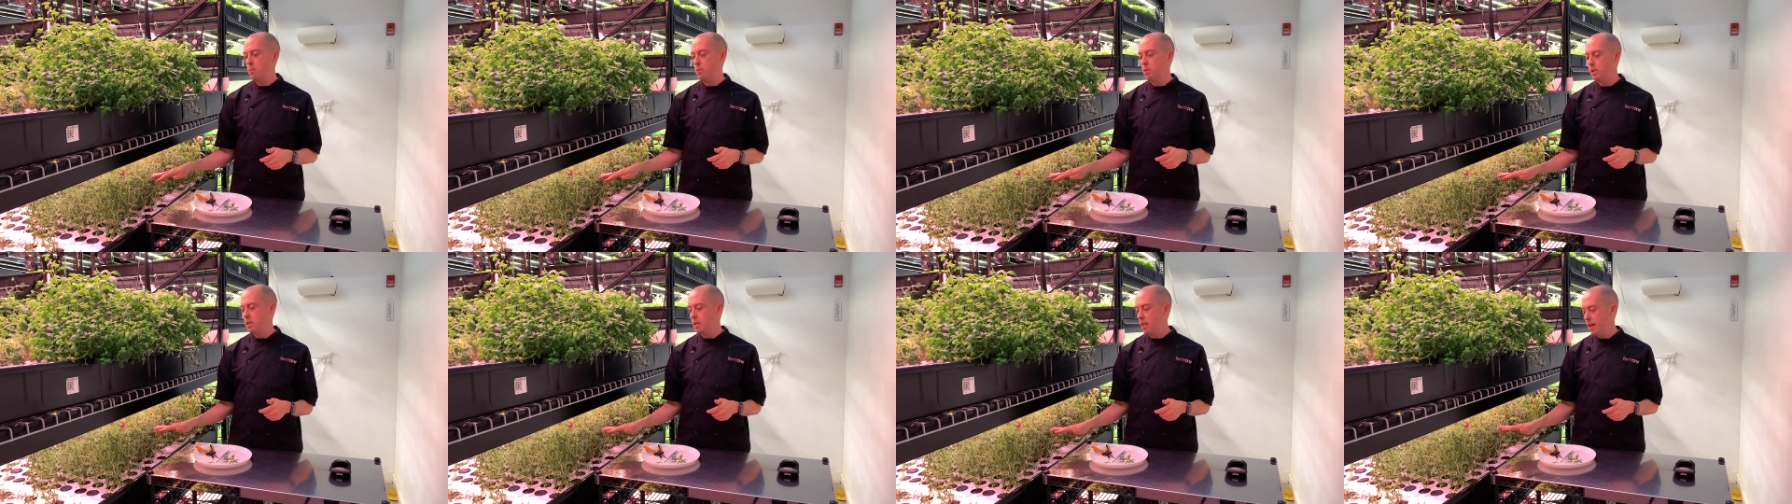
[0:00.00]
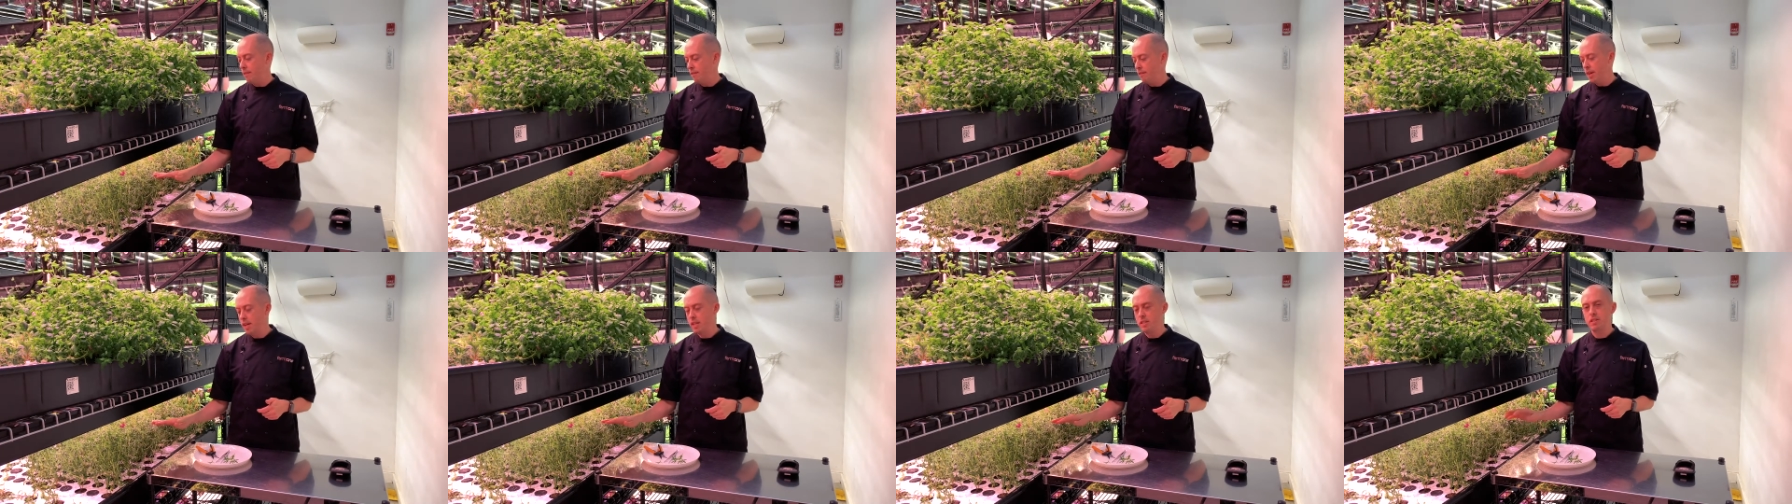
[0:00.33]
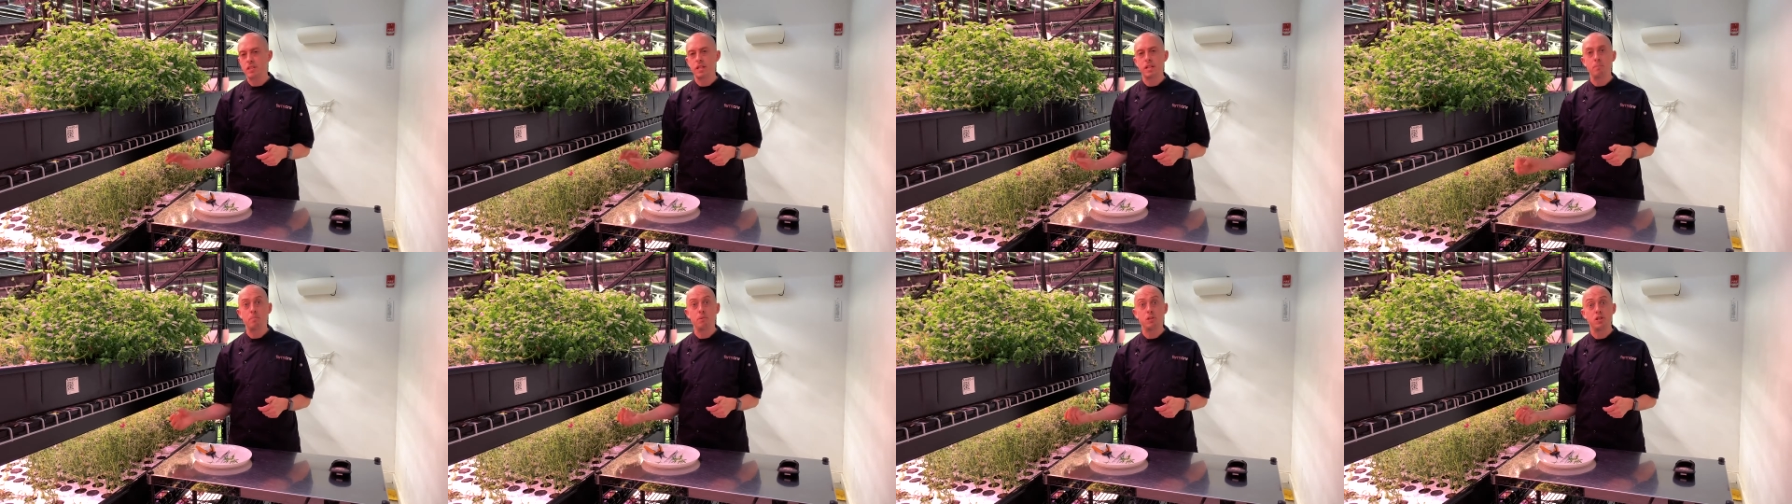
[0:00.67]
will
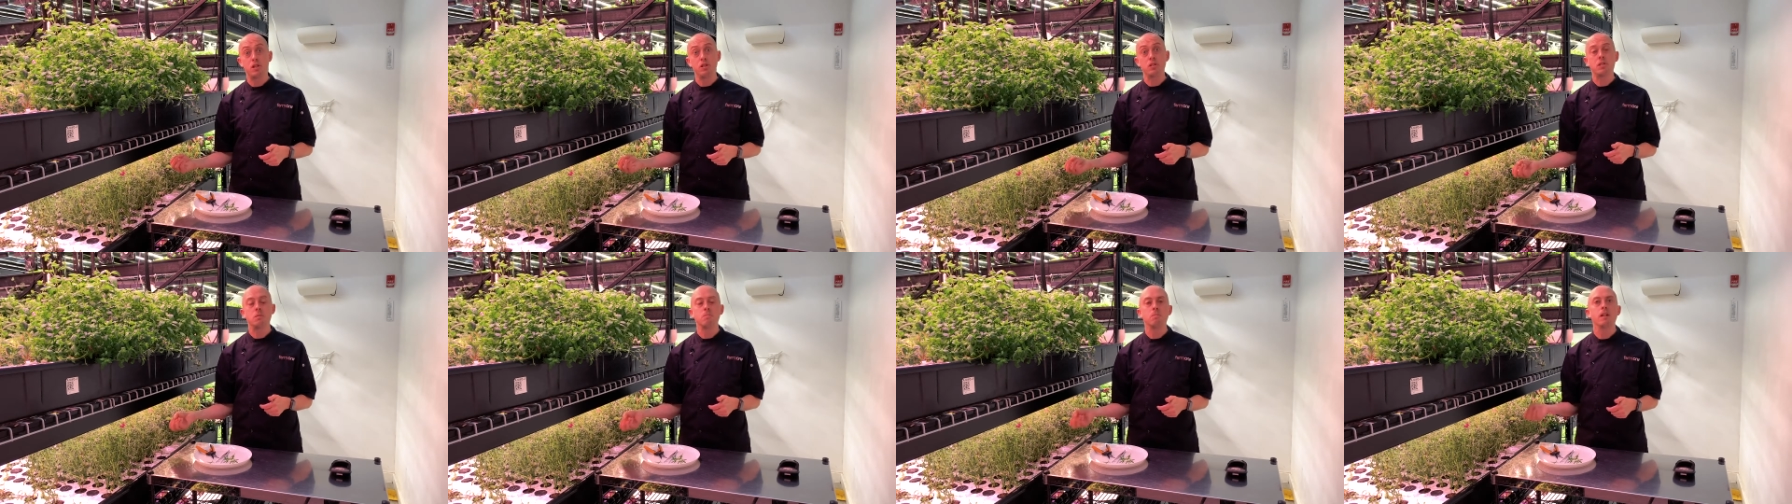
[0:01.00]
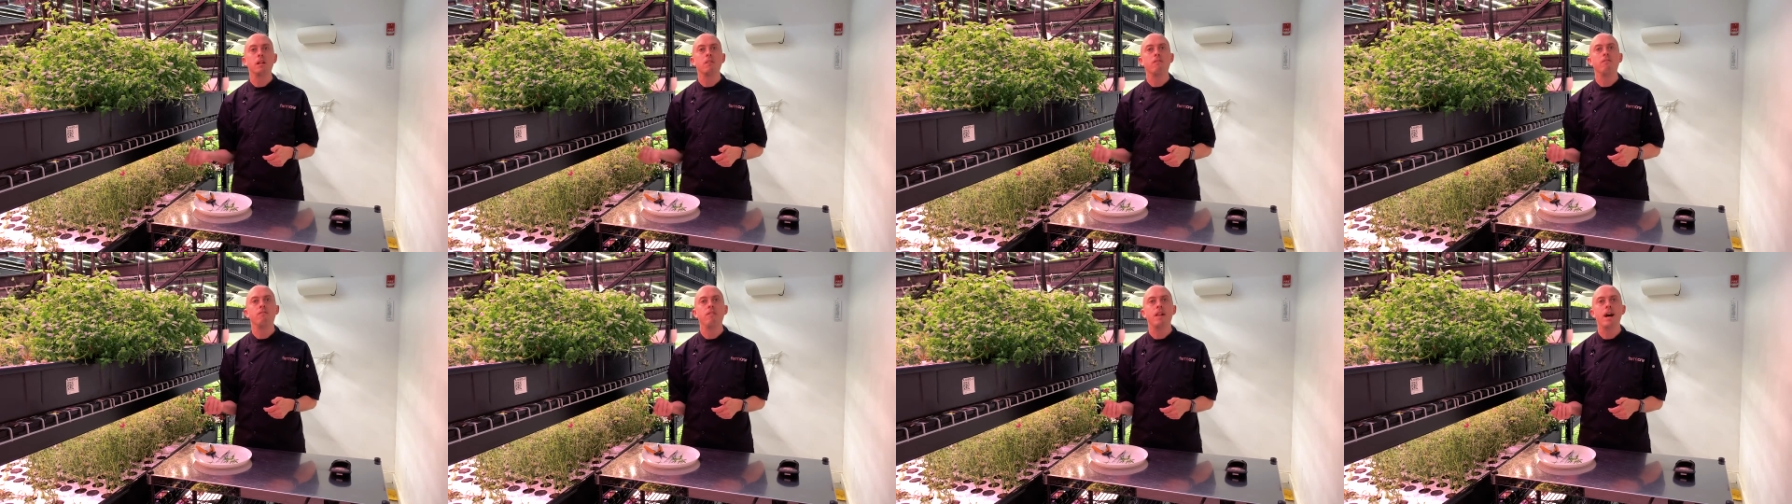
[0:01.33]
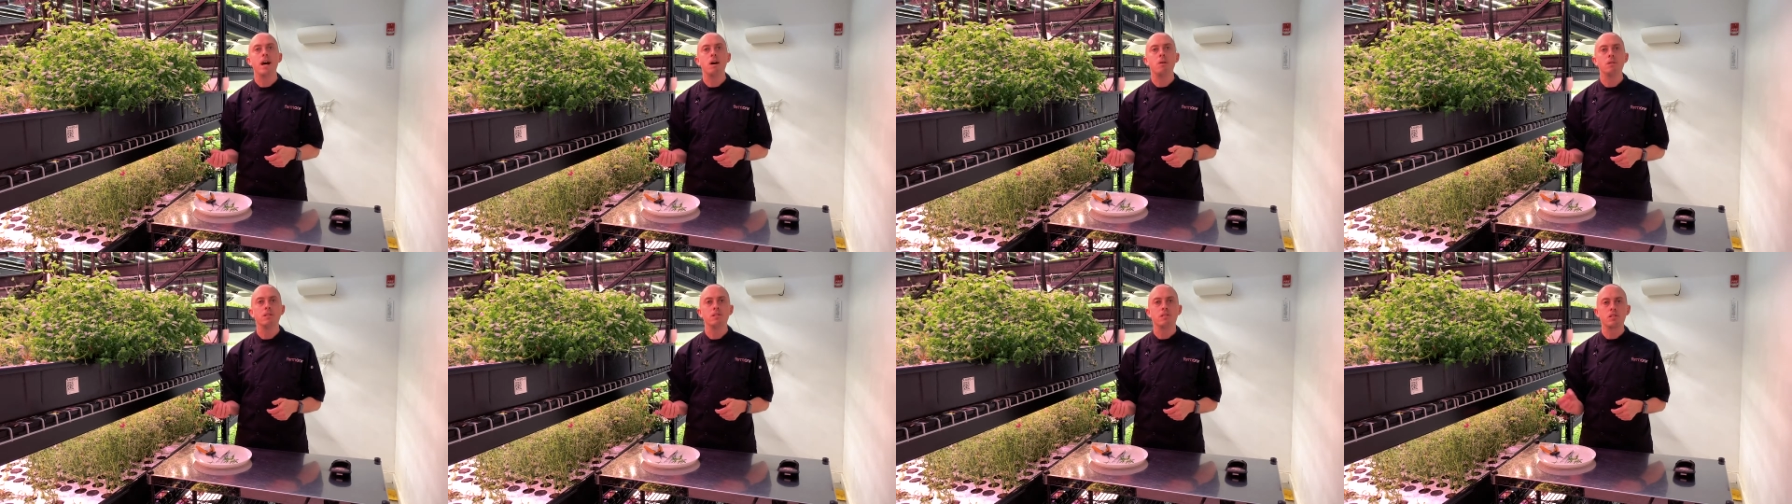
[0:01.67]
eventually produce some little
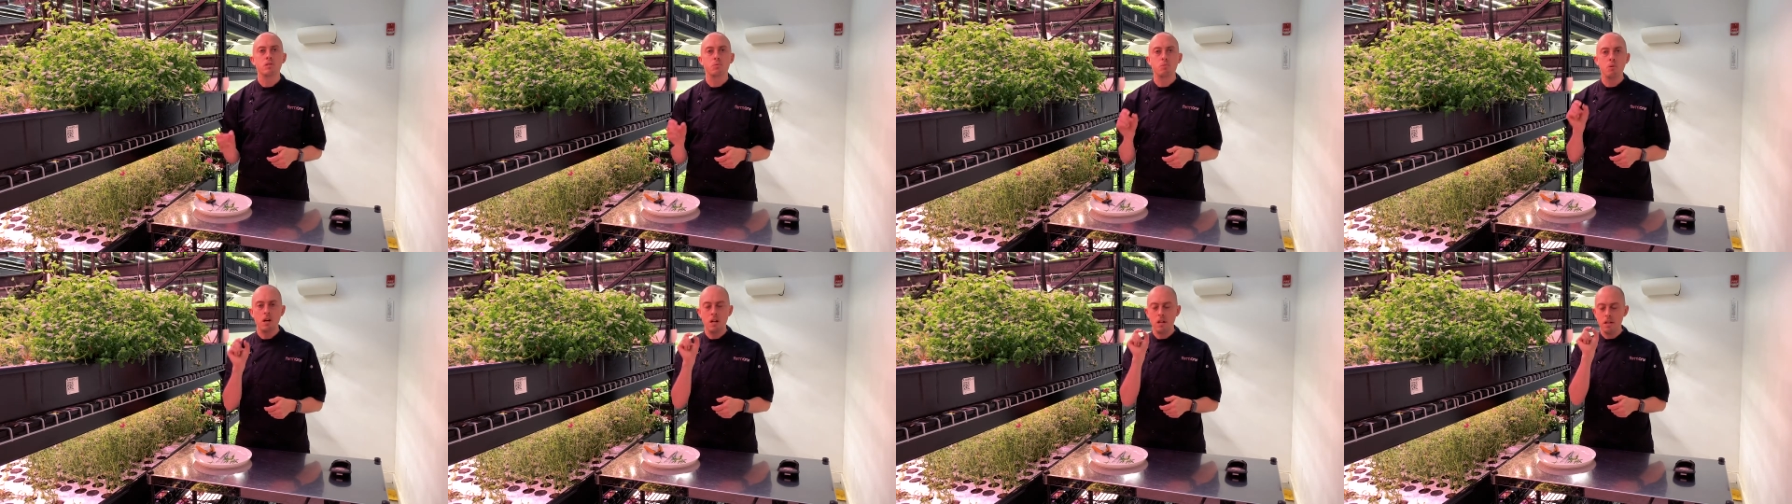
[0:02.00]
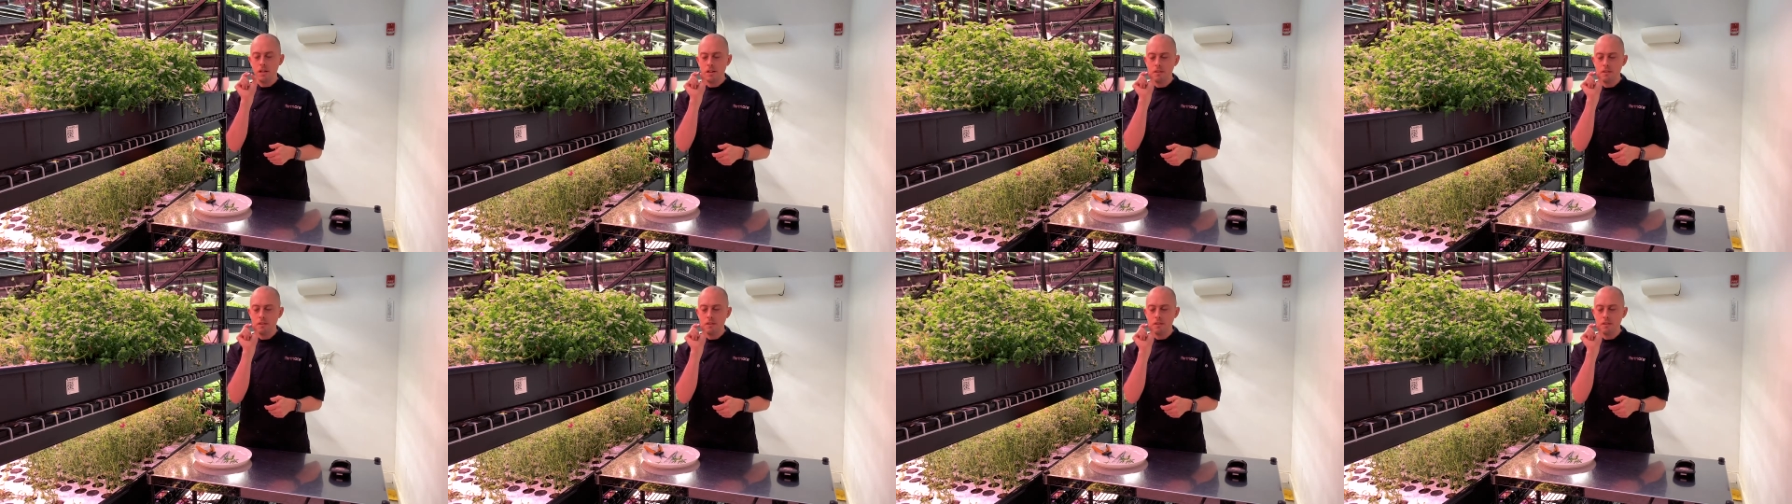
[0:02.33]
flowers as well.